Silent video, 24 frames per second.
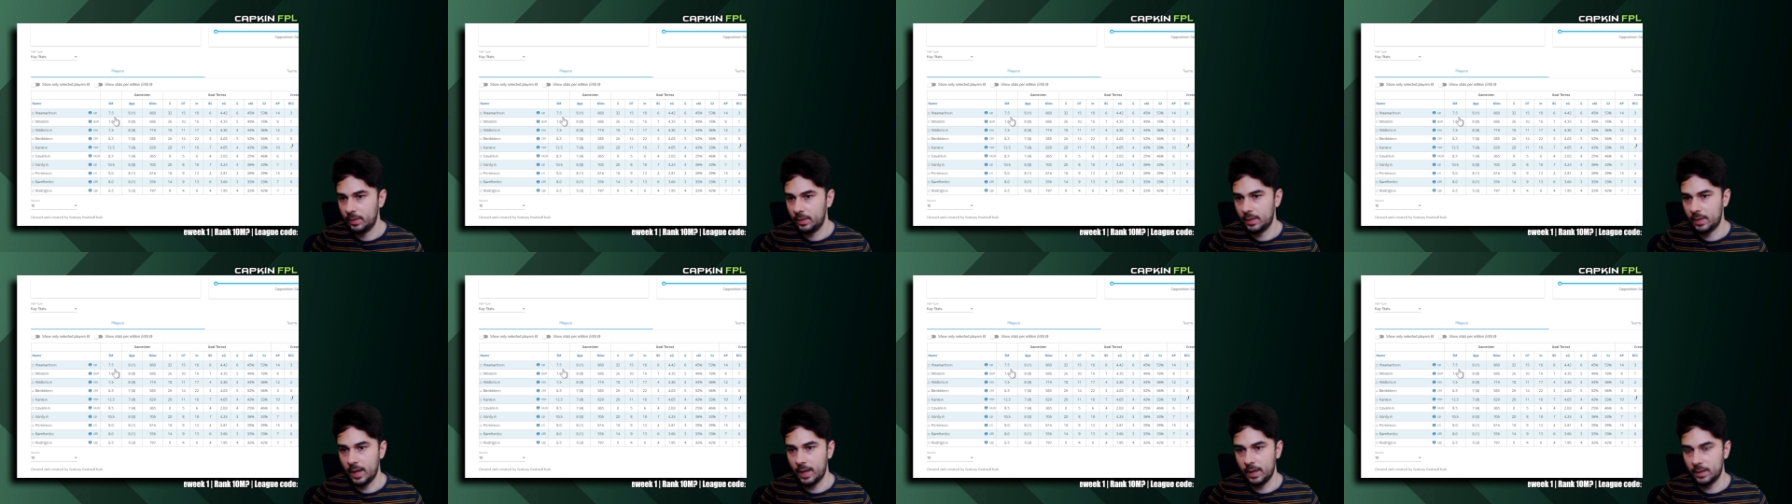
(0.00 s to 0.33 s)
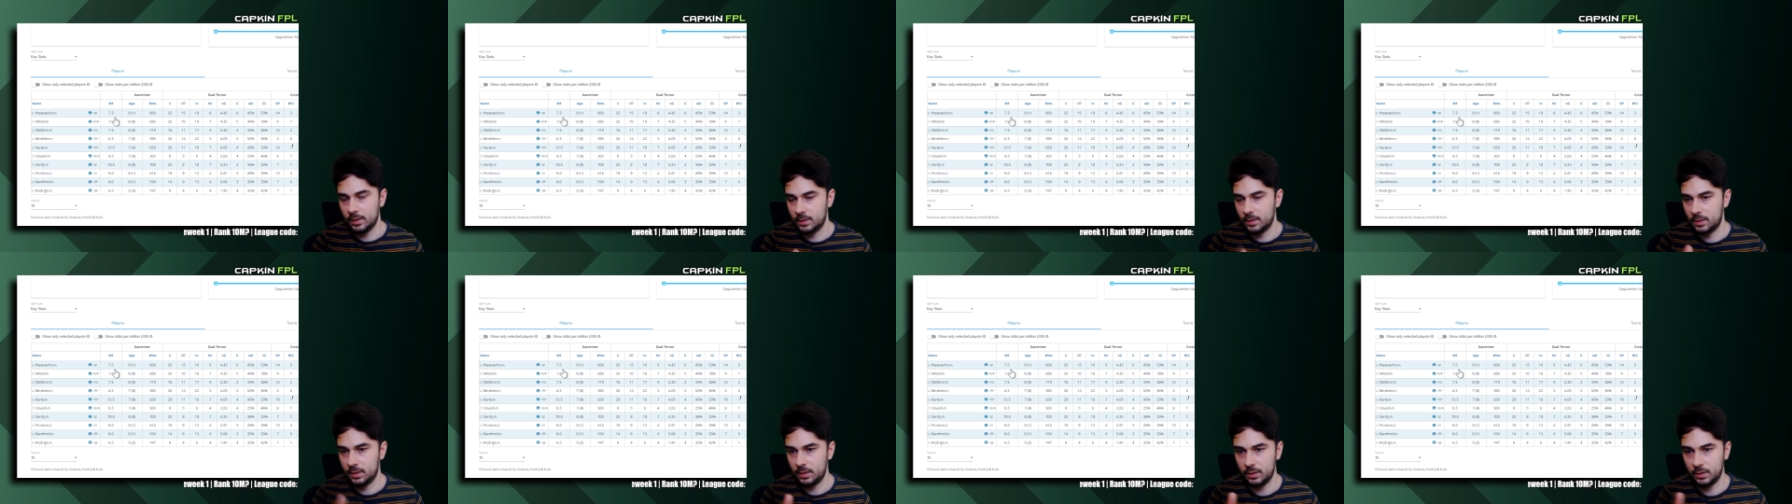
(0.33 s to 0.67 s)

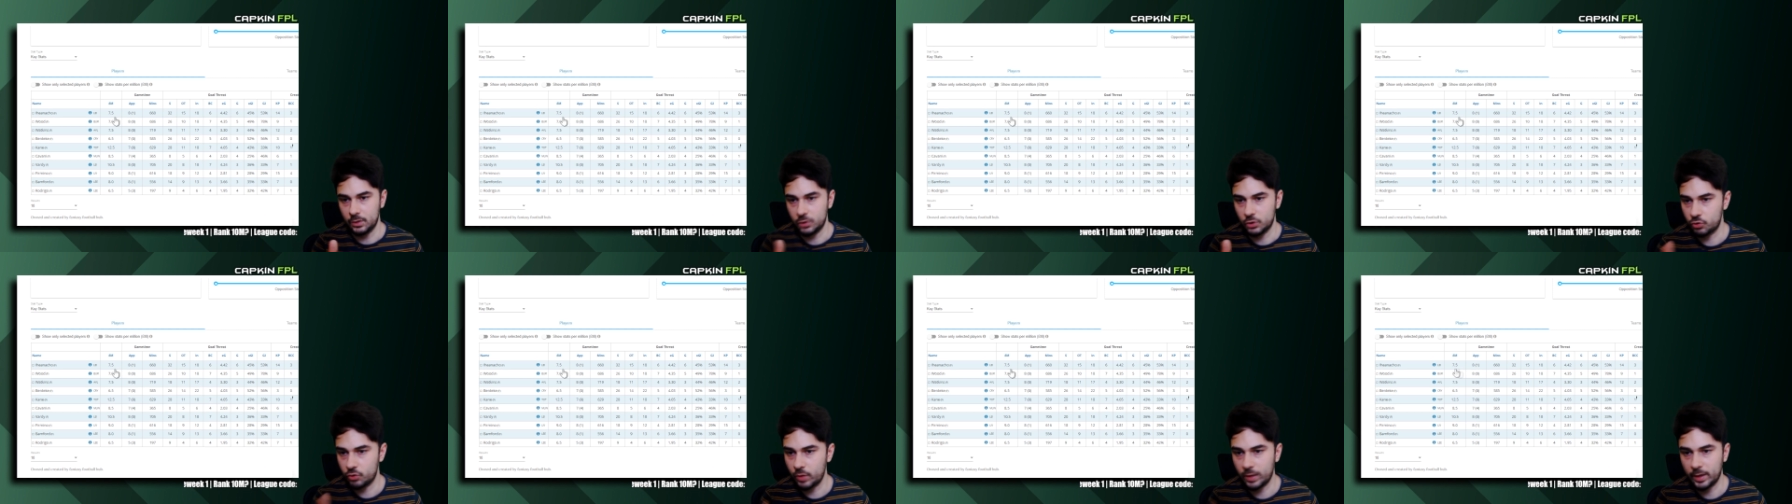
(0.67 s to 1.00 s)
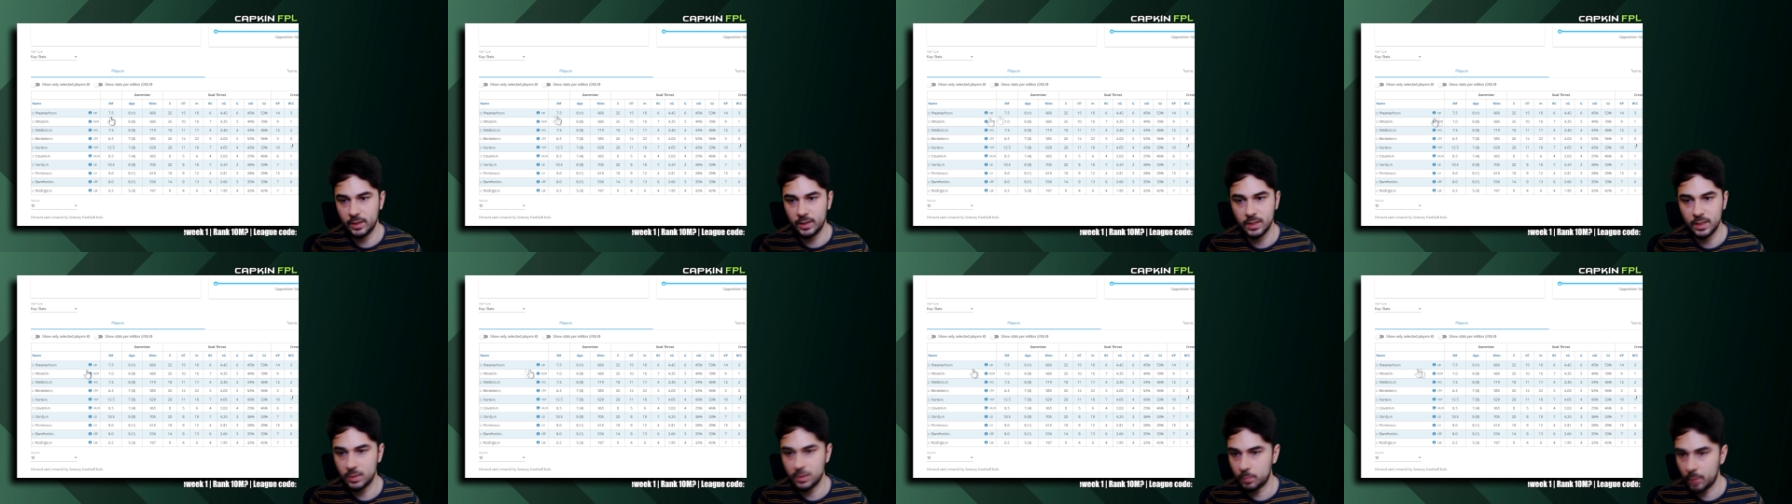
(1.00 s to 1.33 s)
that the
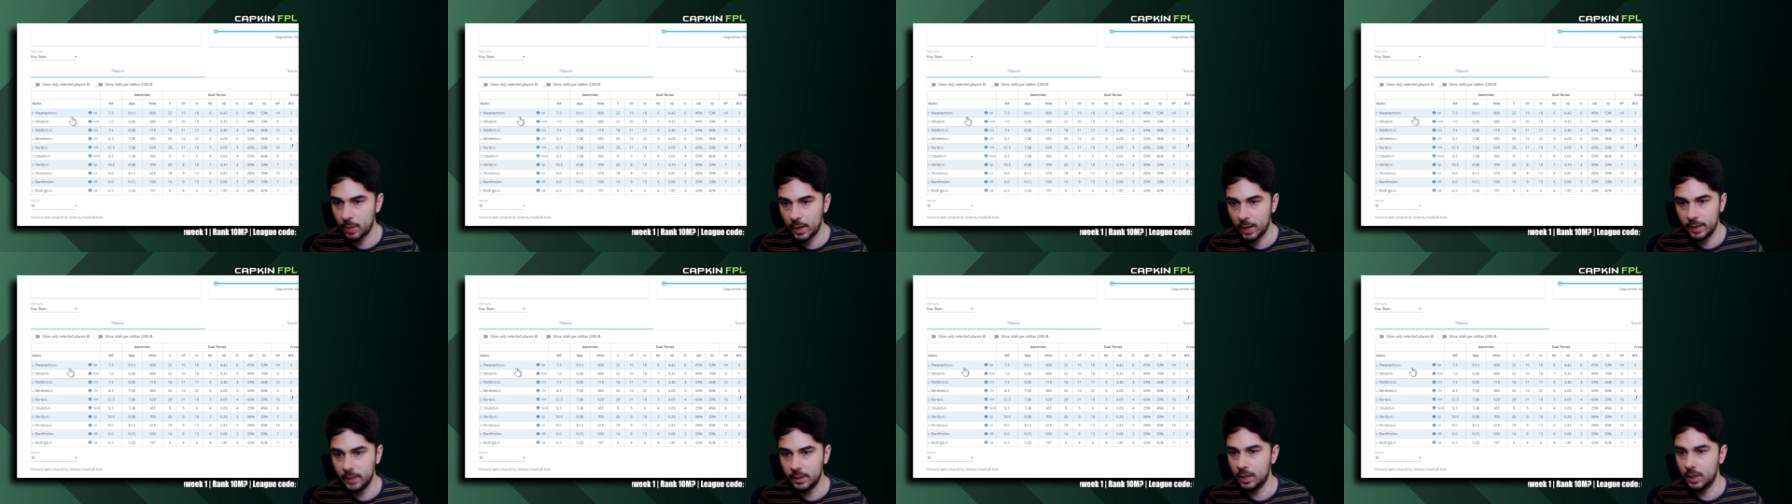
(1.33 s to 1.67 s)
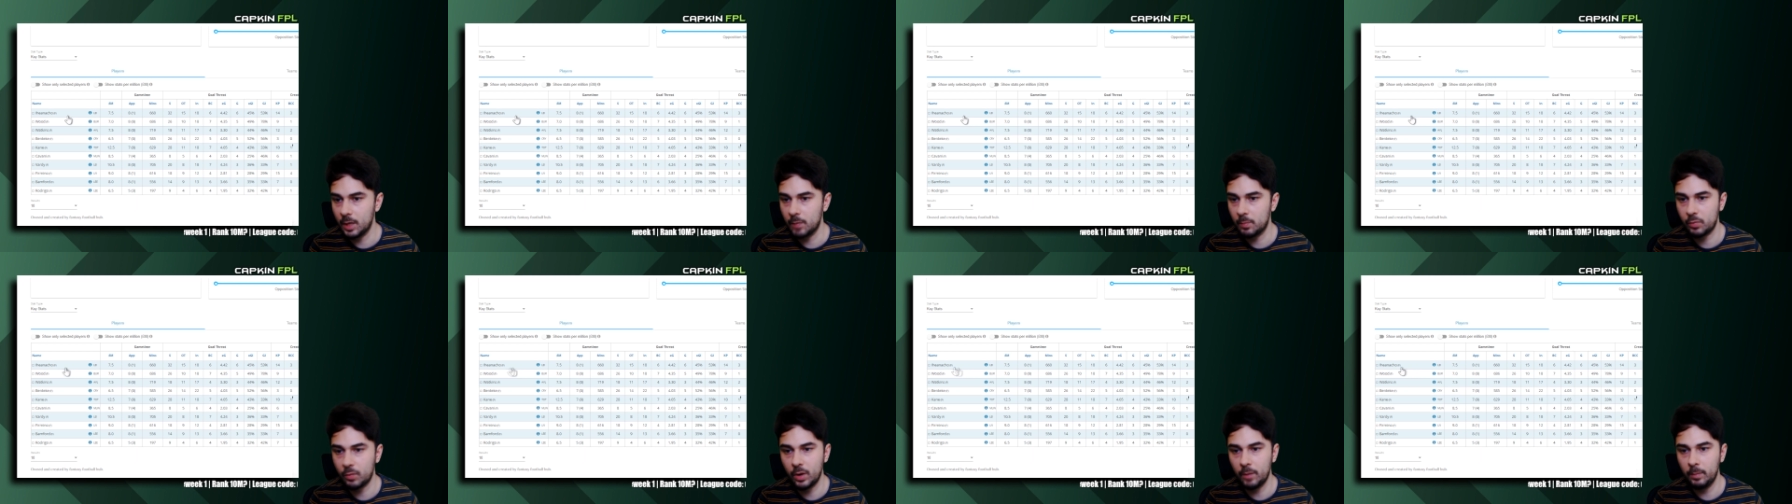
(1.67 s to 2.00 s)
strikers has played in
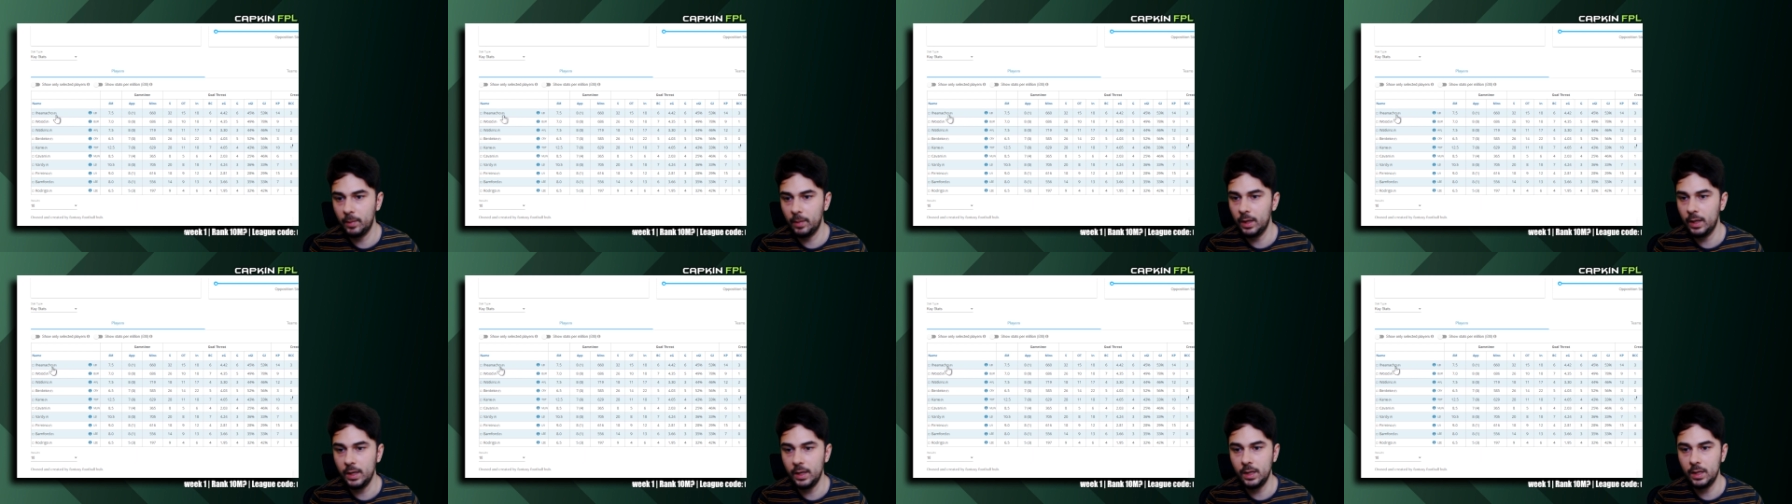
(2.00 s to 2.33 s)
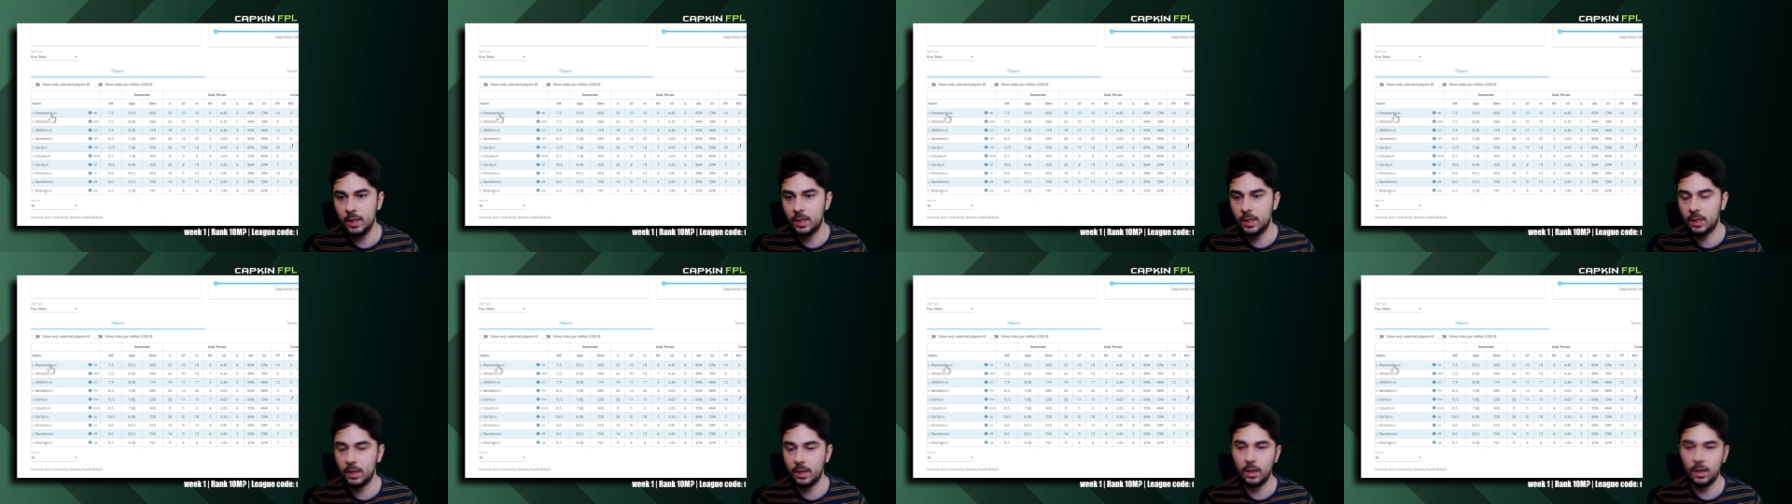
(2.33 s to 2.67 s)
the Premier League,